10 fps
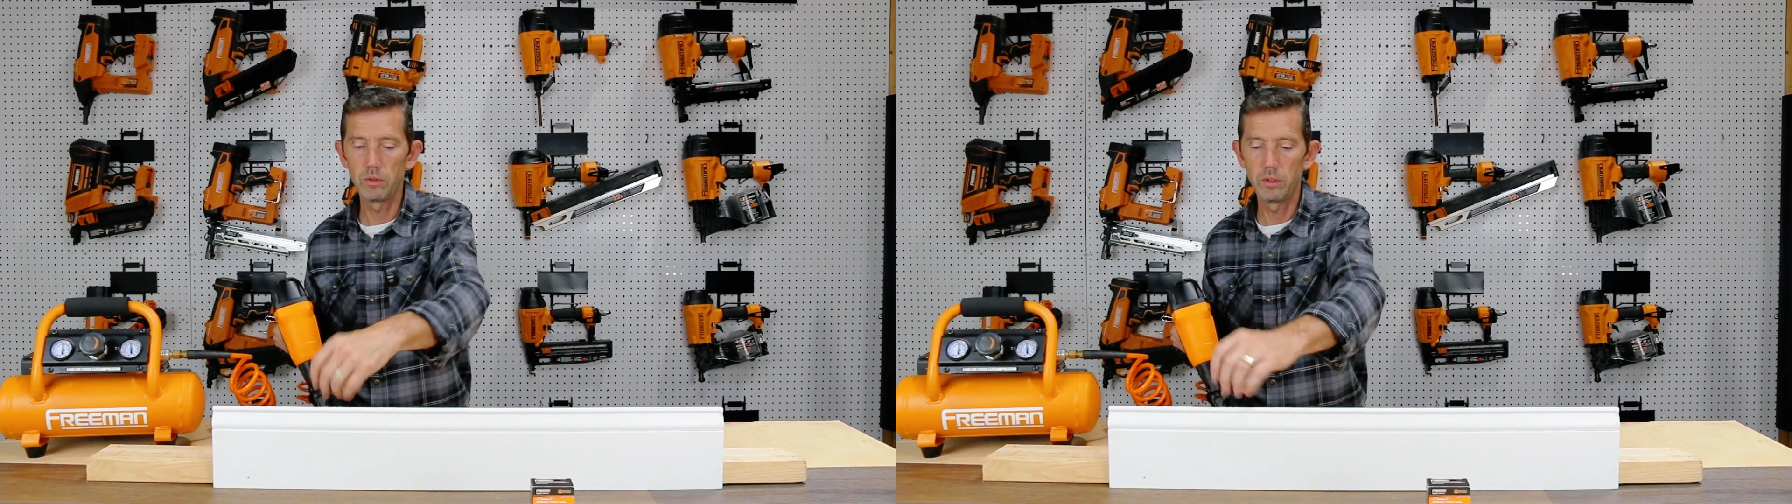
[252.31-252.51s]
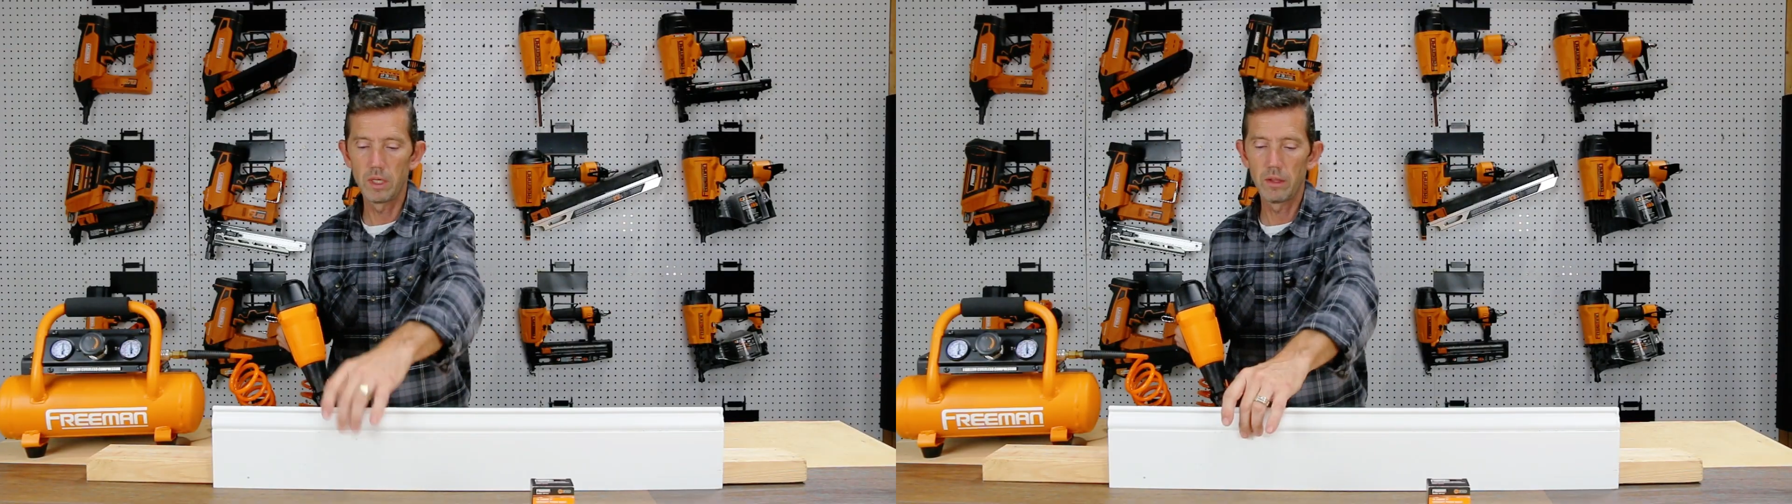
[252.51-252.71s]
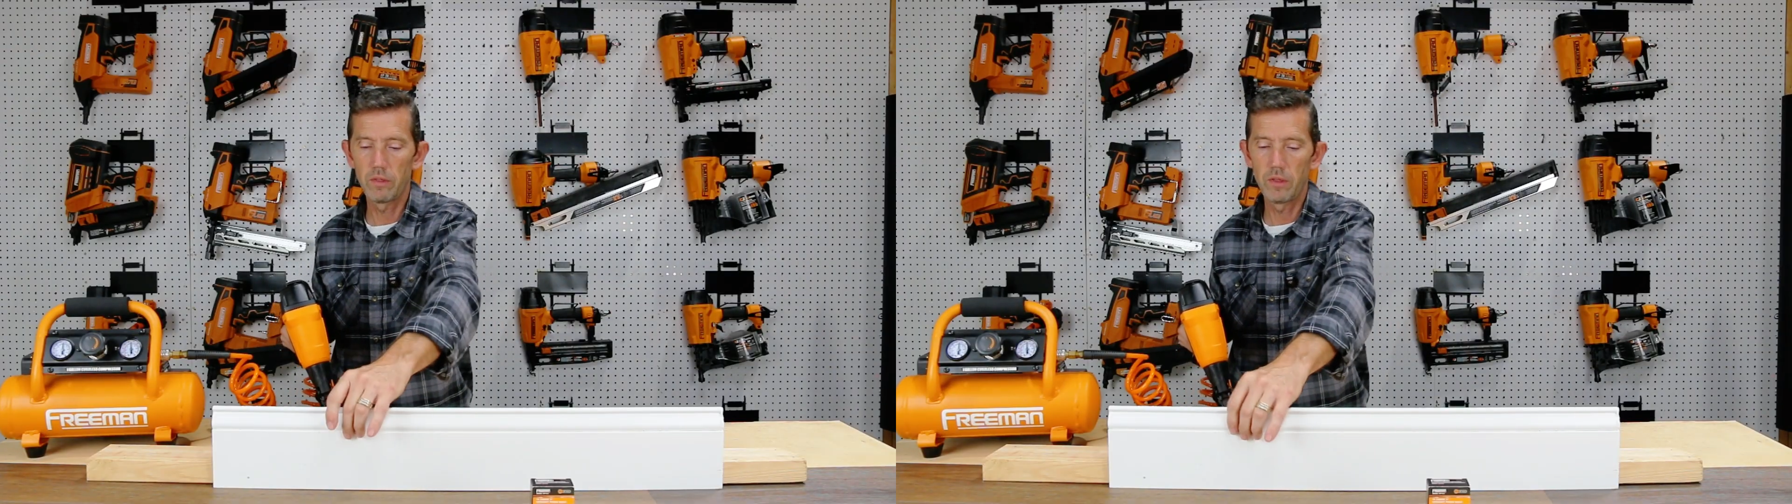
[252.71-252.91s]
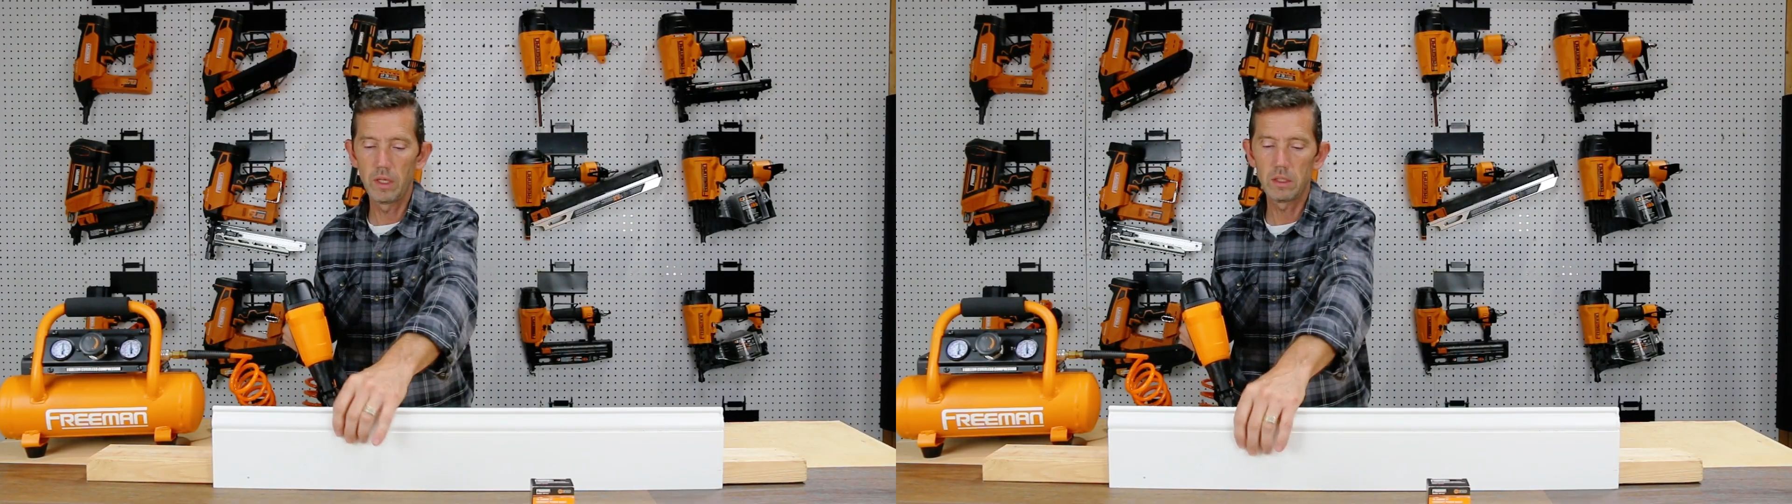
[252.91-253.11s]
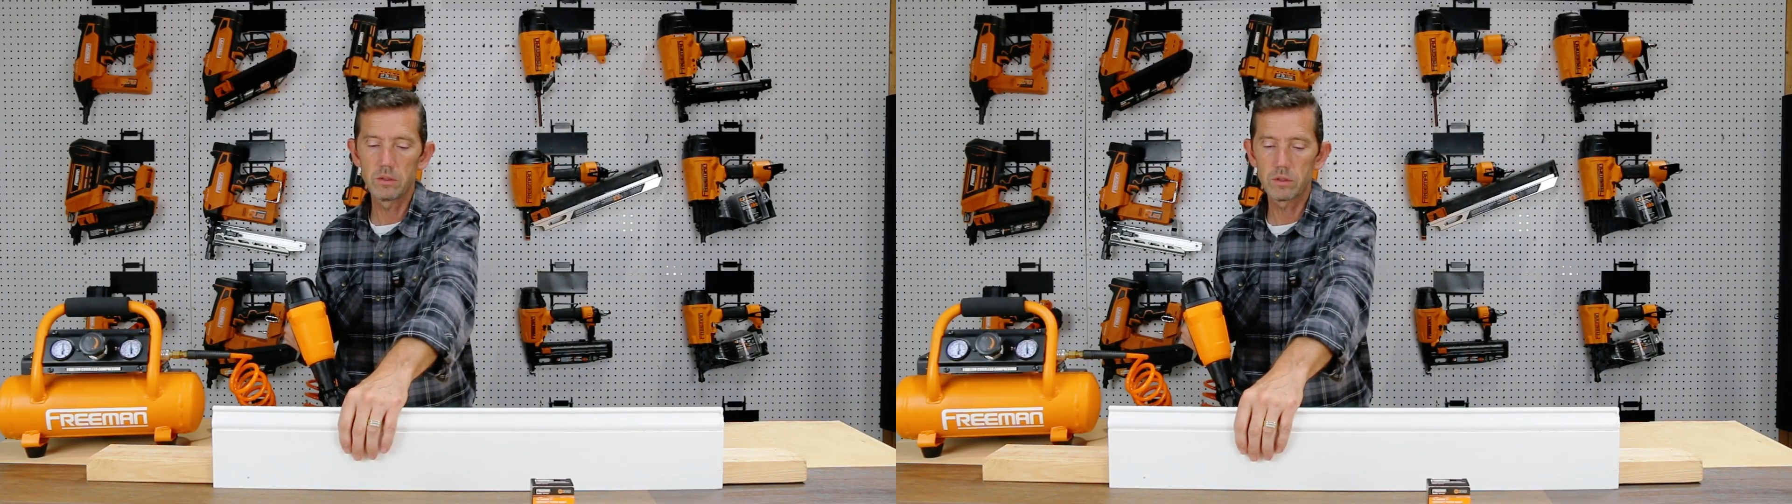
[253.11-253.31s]
You got the
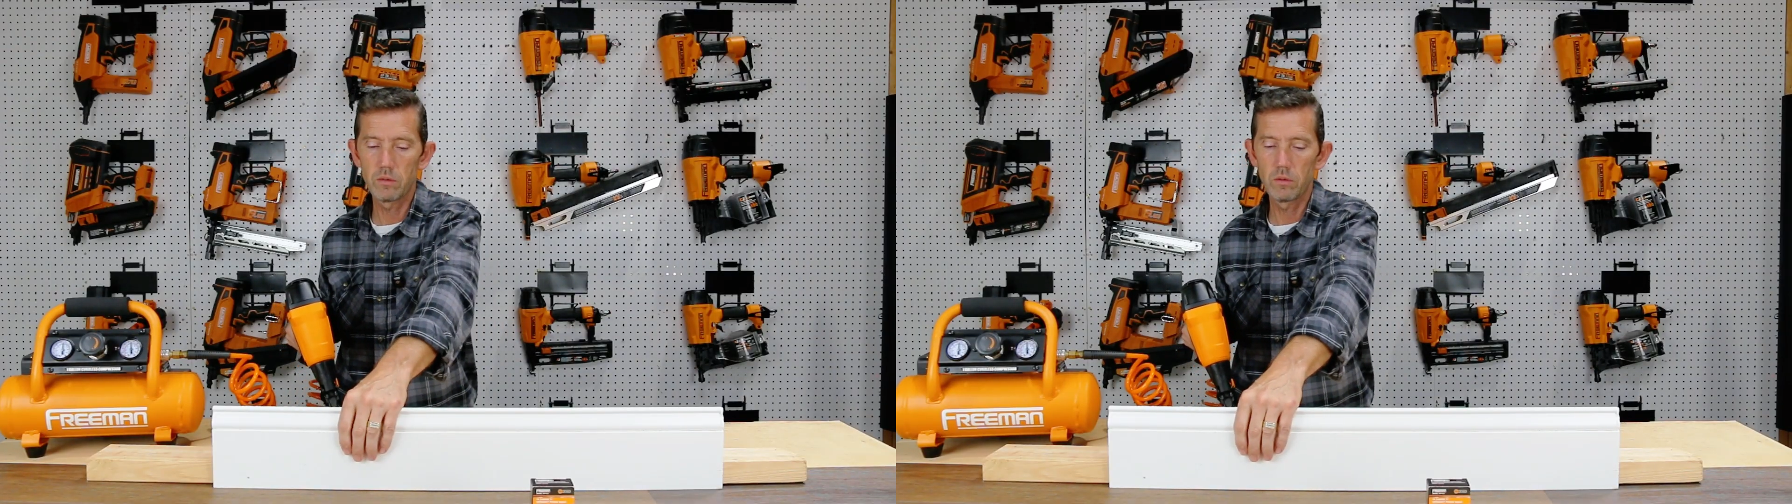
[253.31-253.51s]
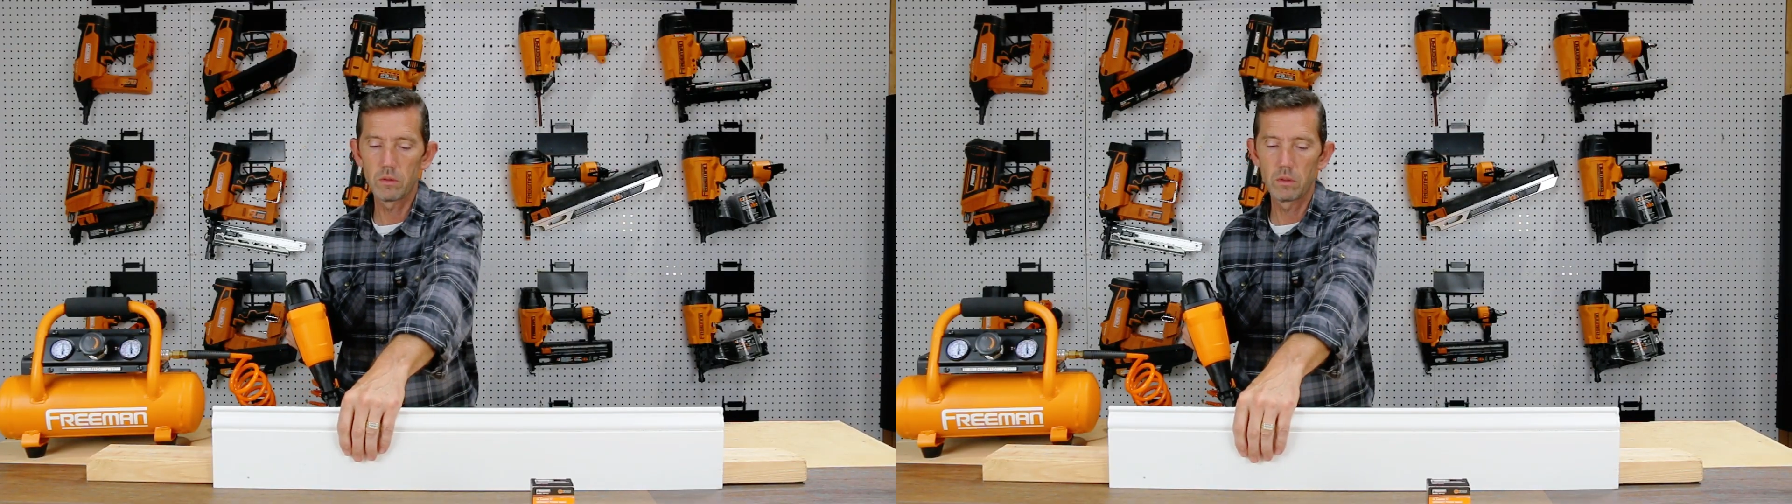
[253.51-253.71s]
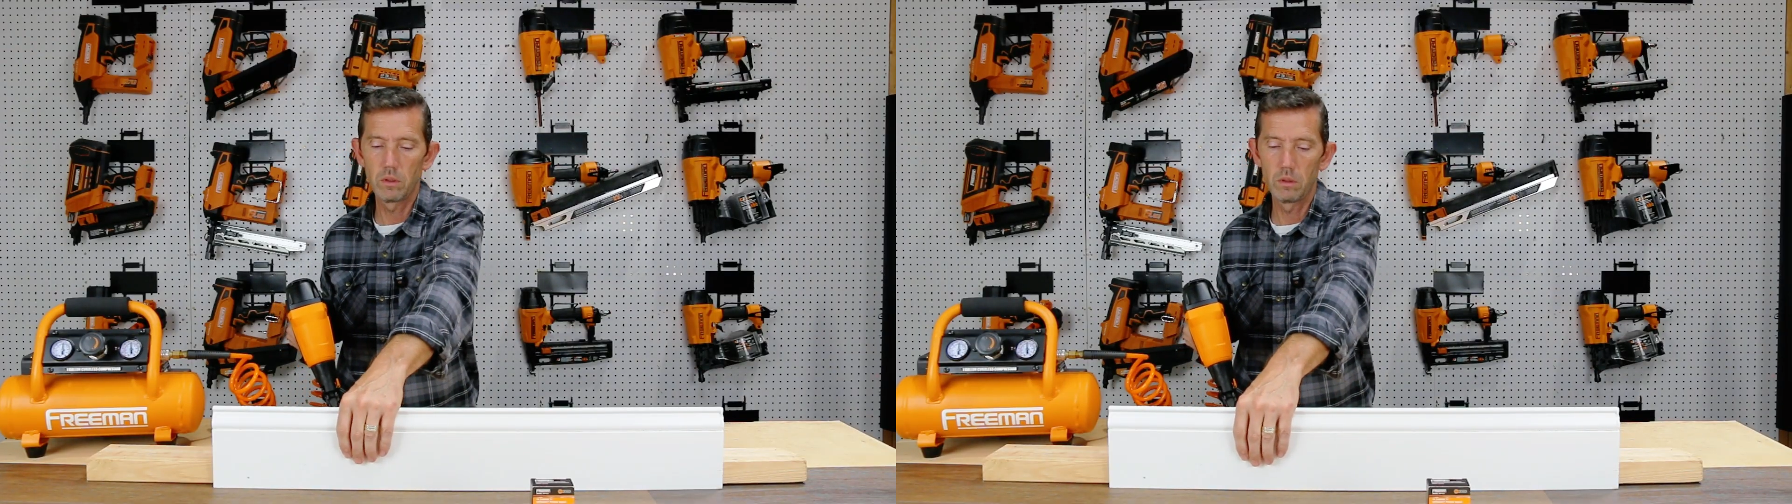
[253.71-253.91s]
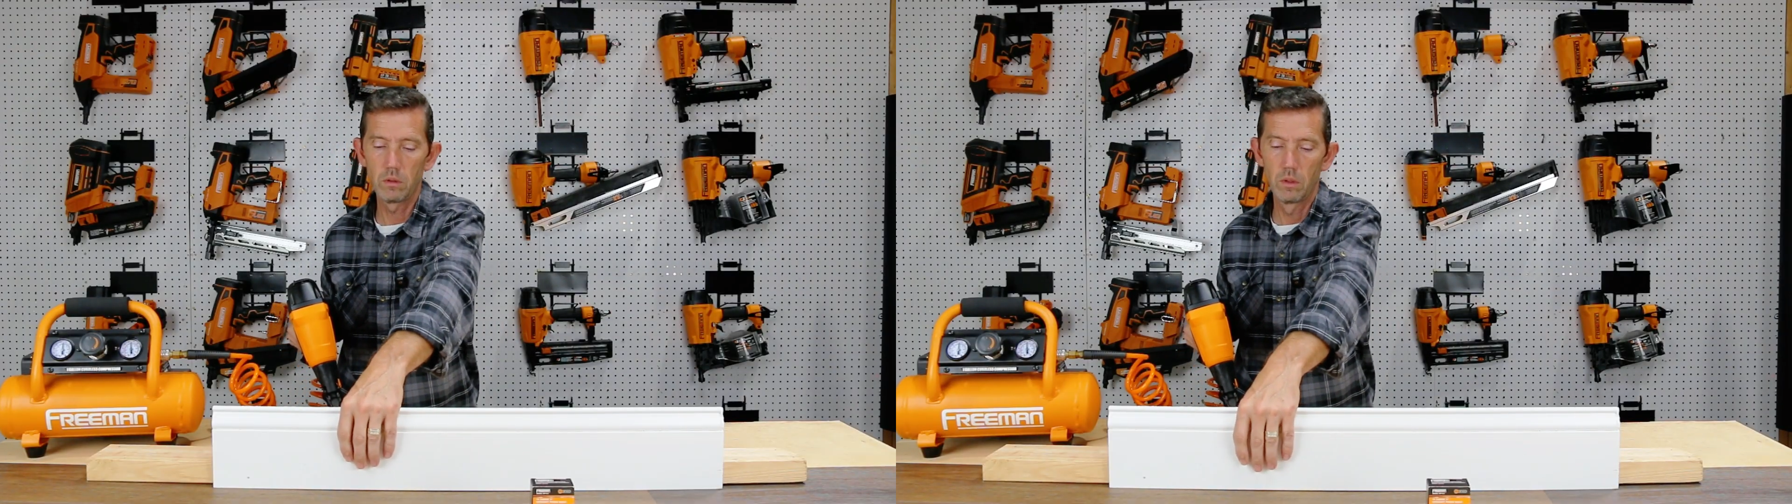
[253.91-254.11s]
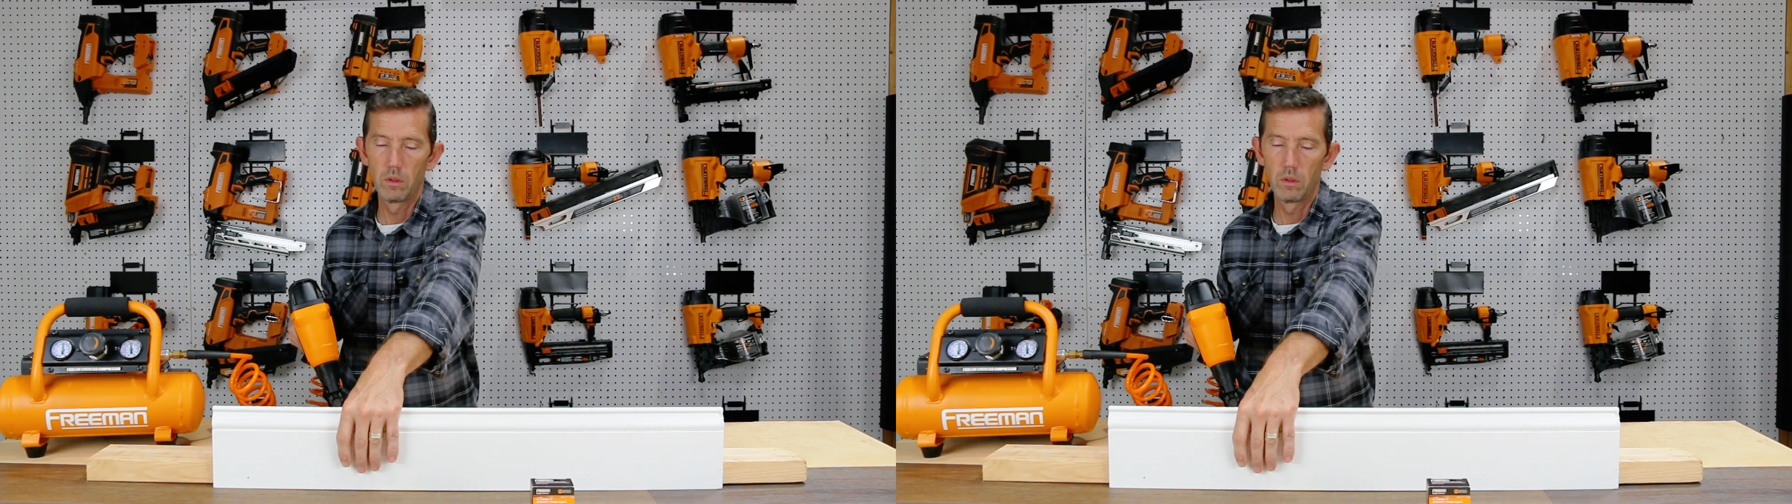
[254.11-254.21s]
thickness of the